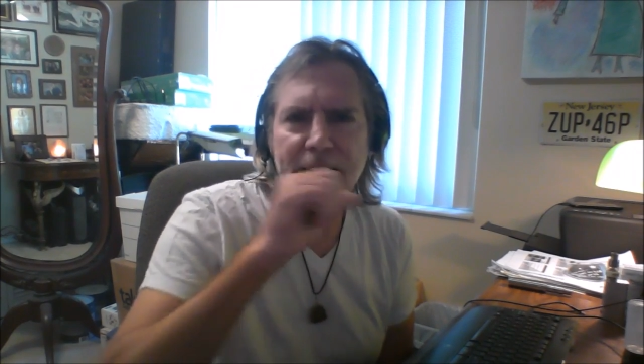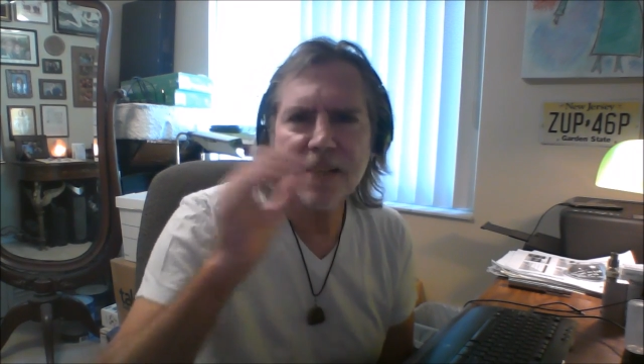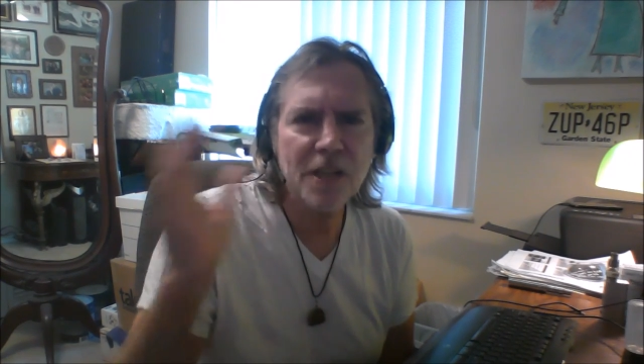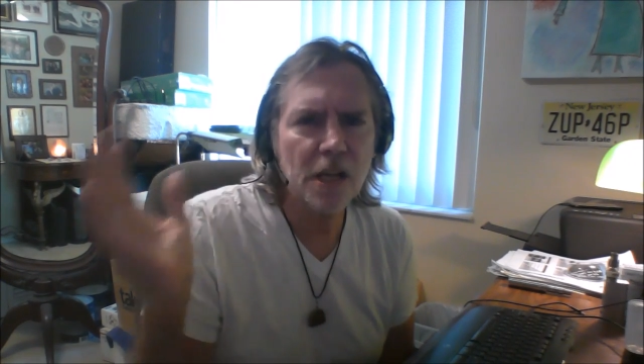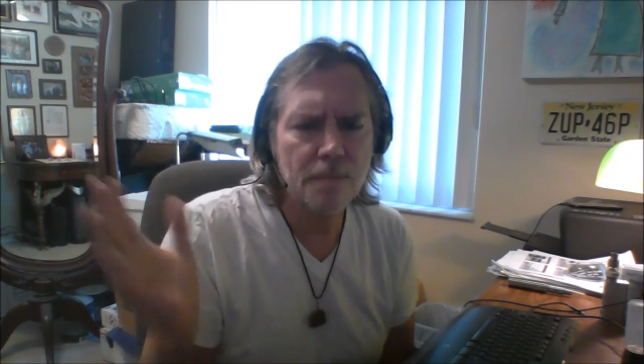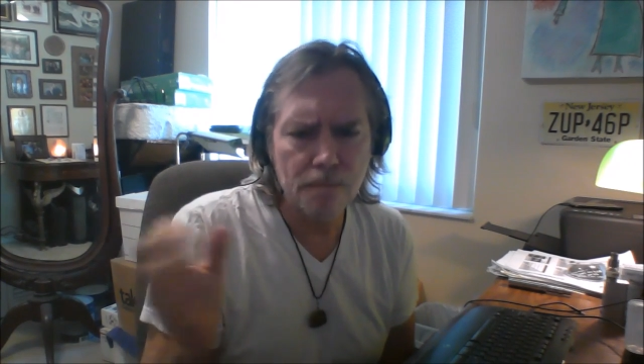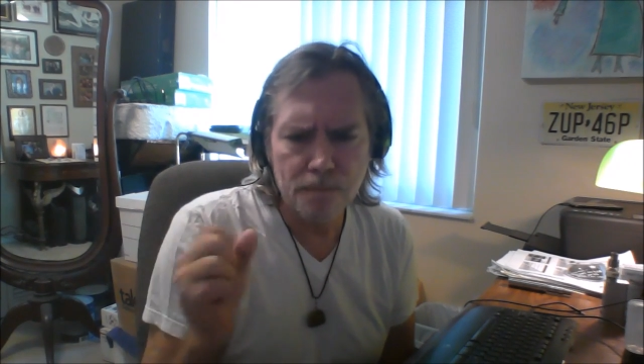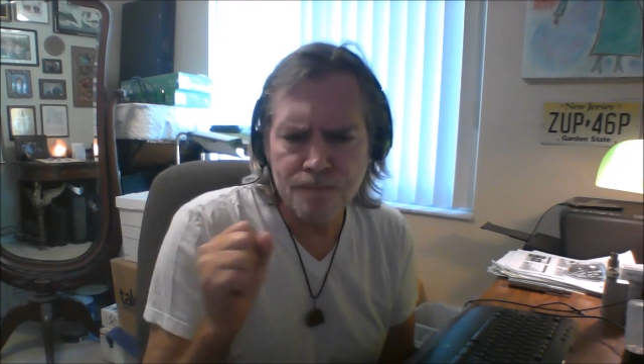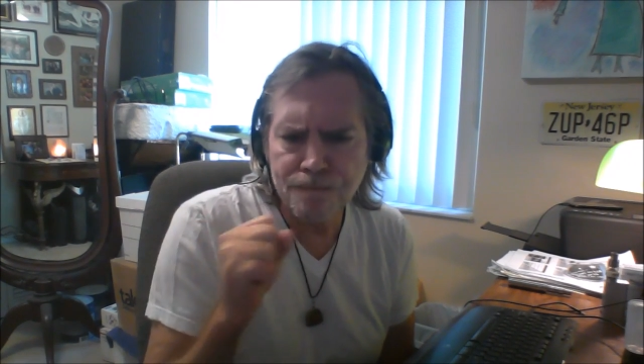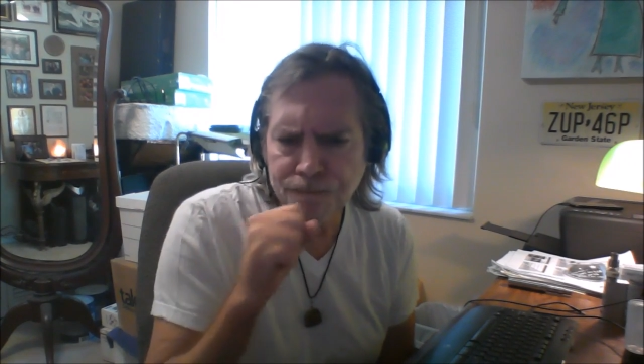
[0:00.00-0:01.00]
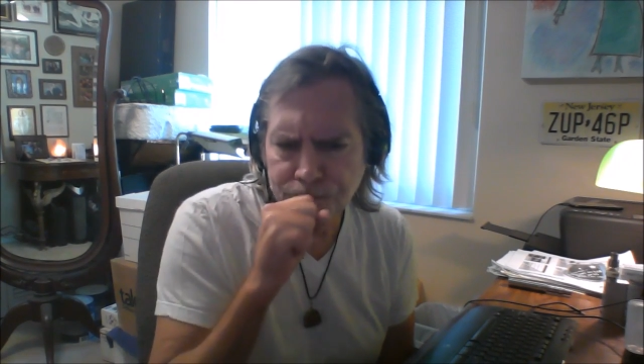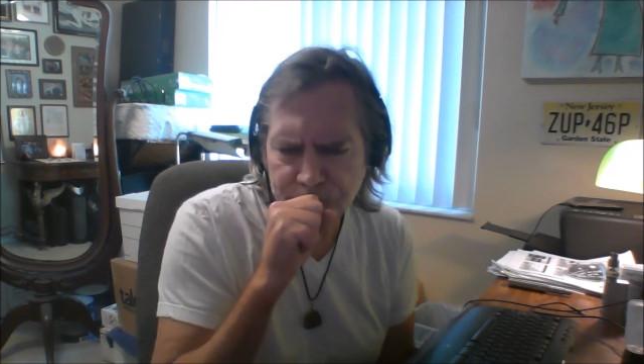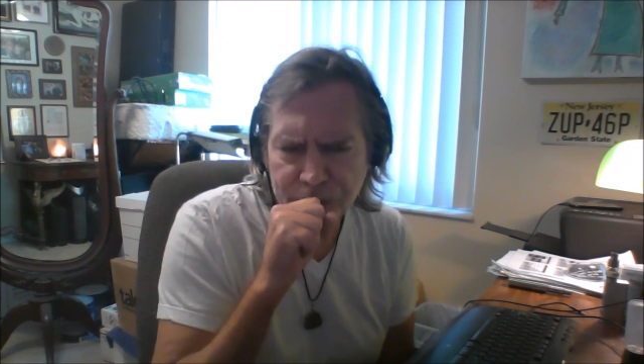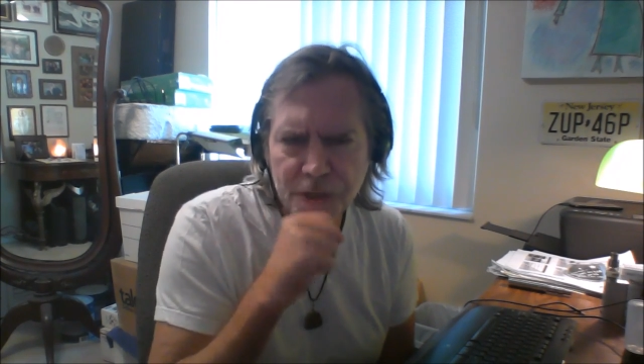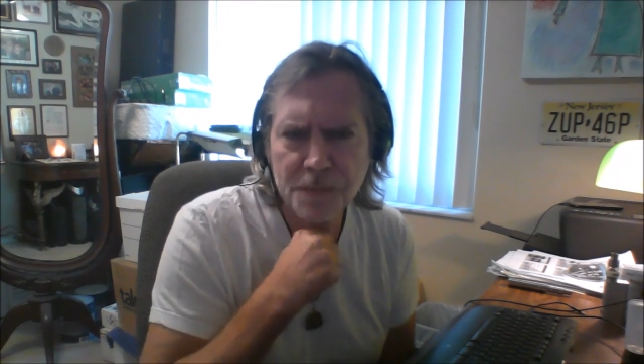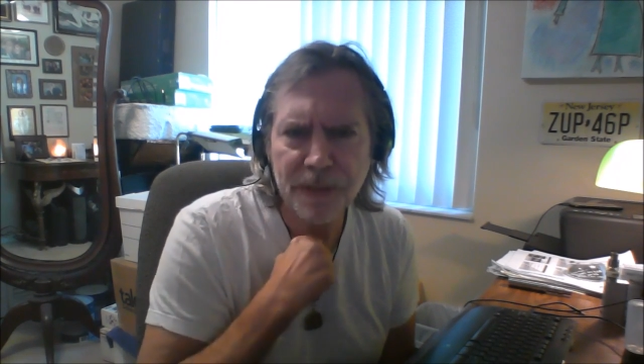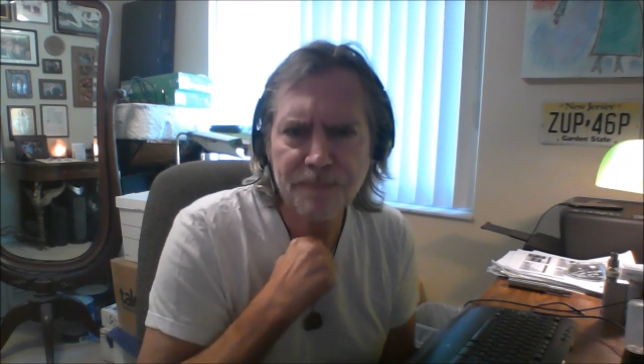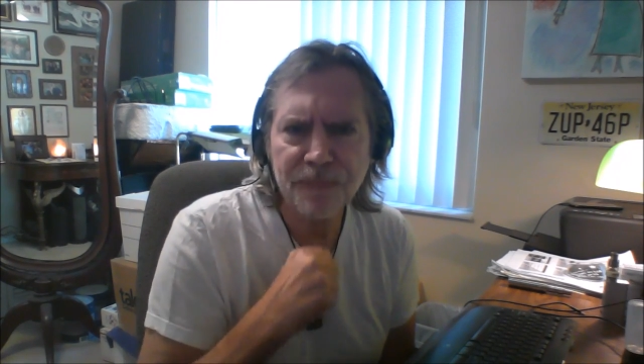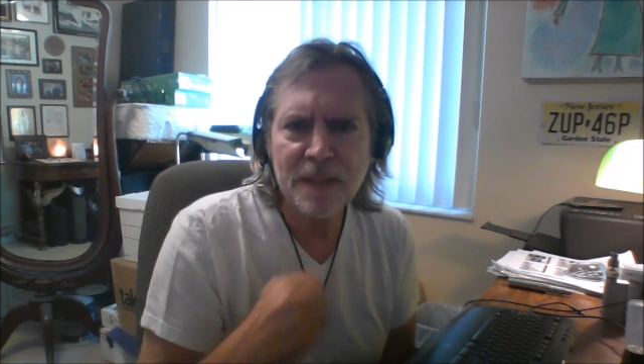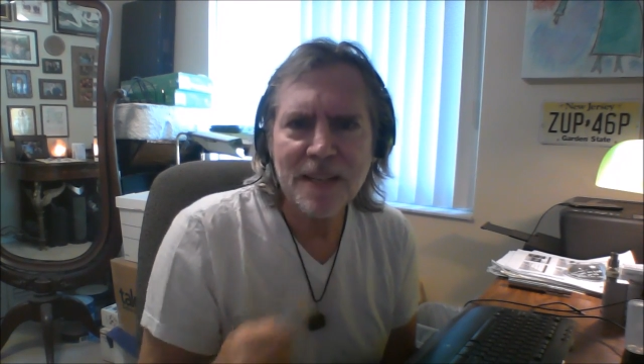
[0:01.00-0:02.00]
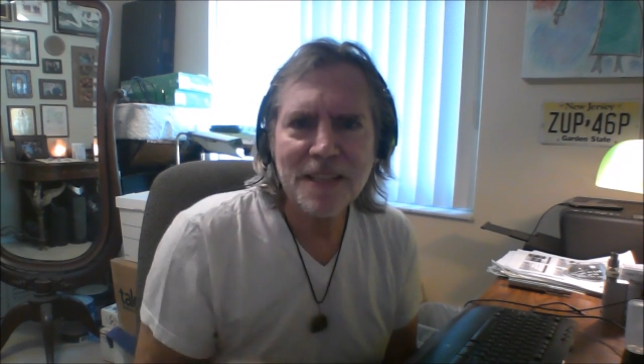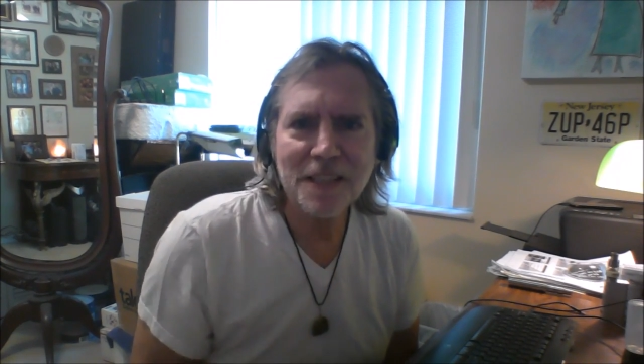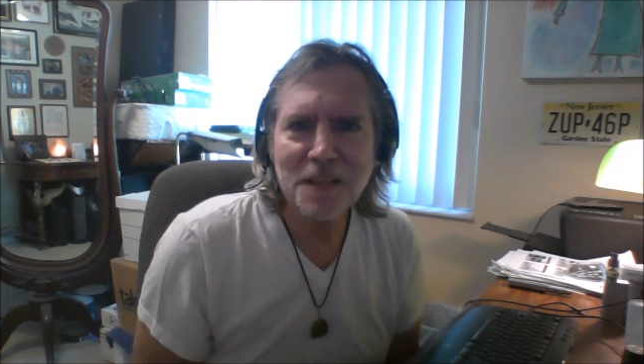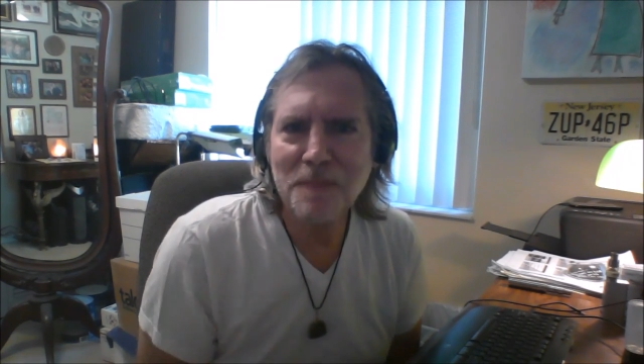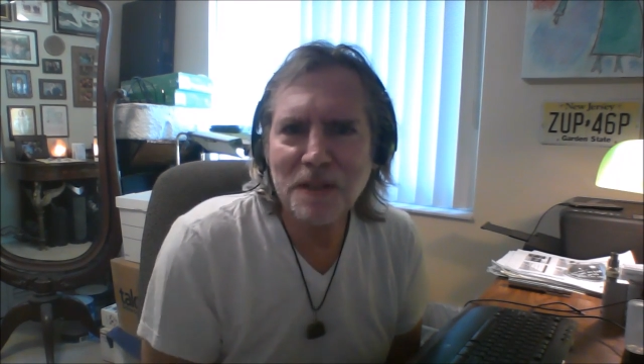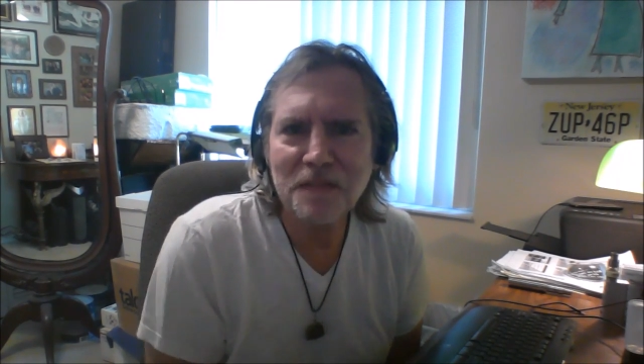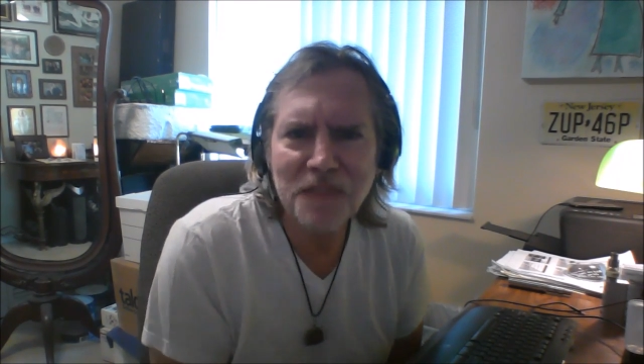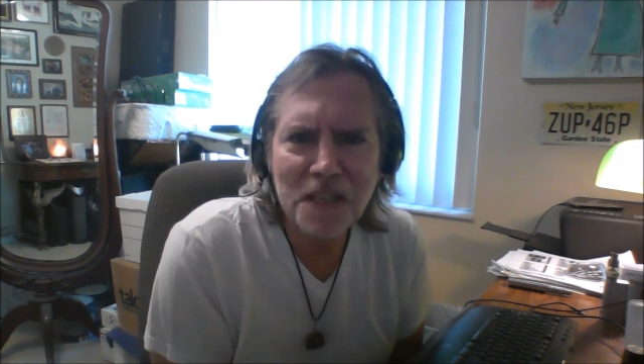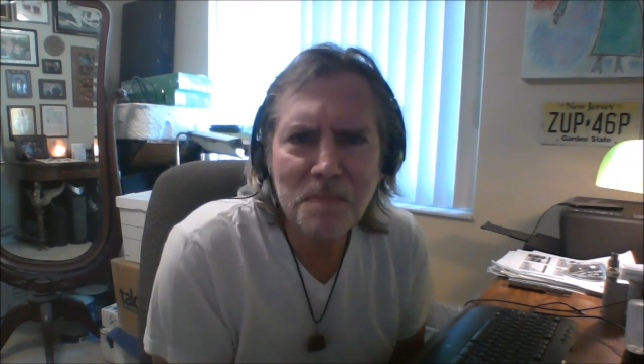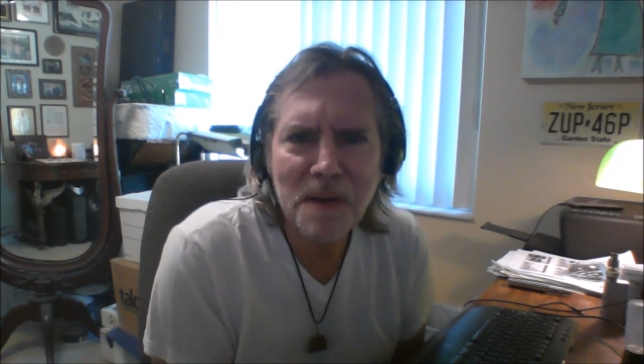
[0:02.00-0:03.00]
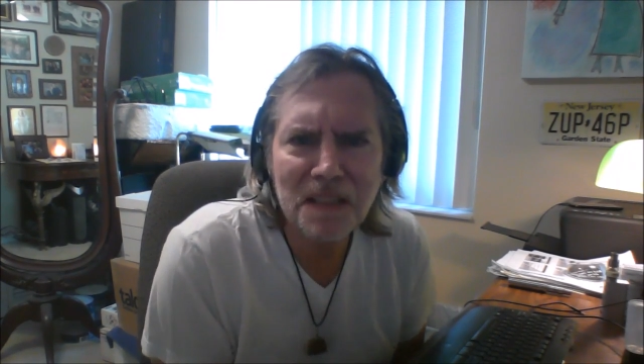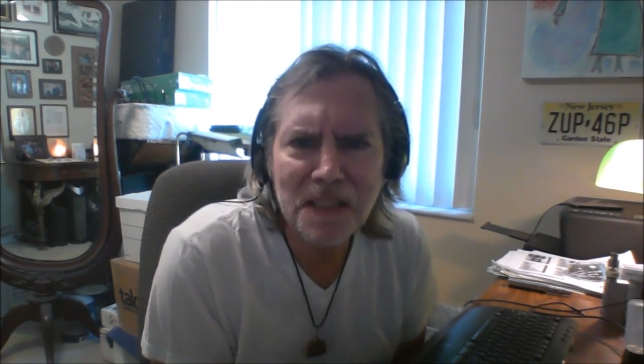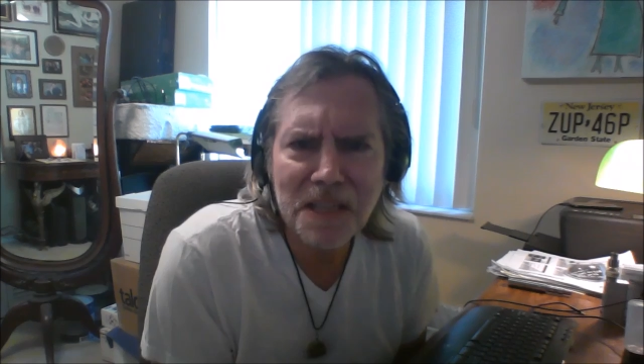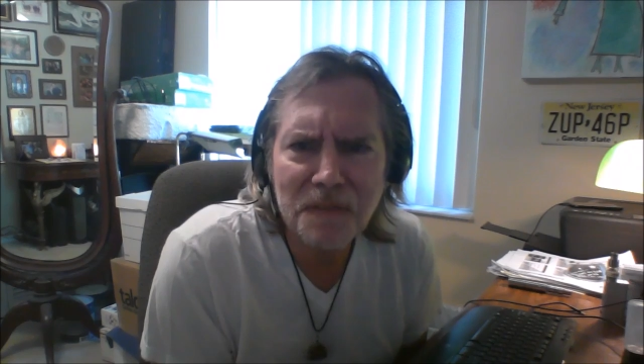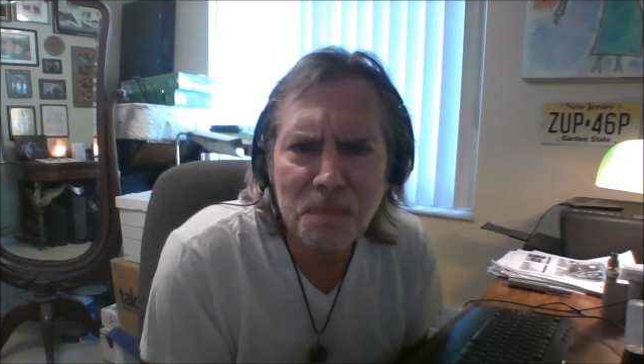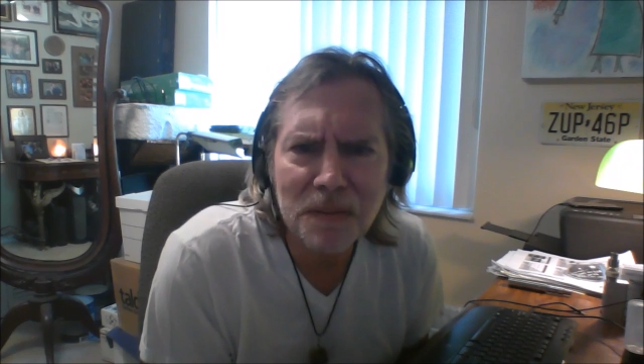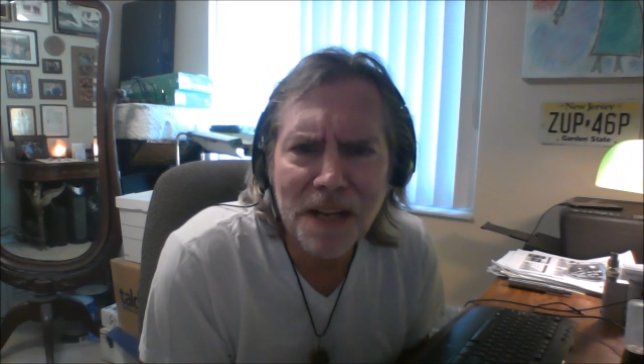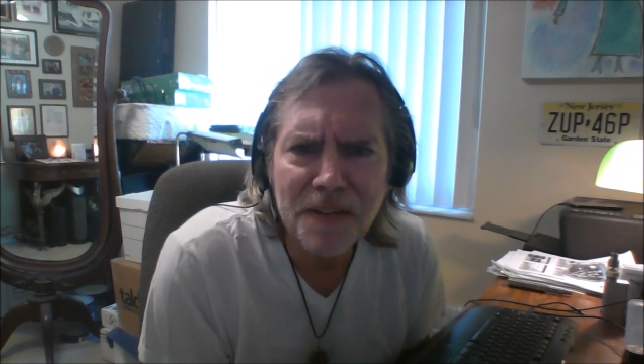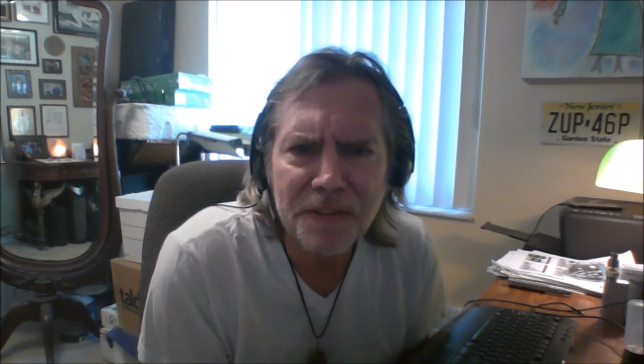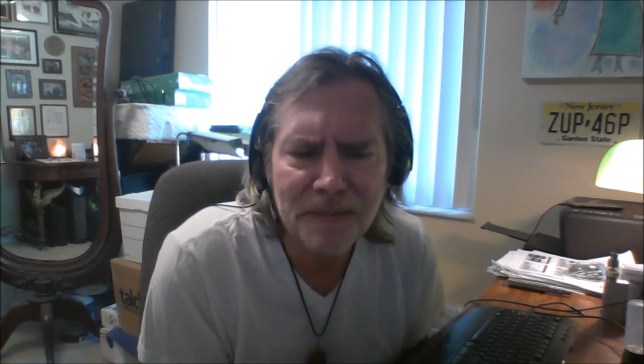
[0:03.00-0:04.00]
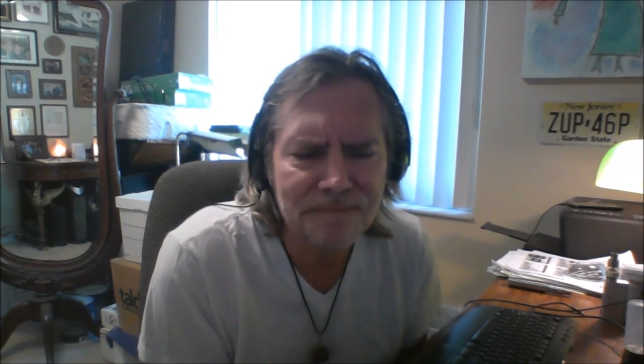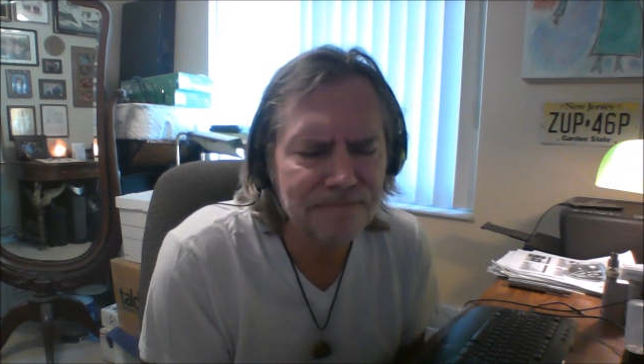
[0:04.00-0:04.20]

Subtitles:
It's going to, excuse me, going to be a fundamentally different place.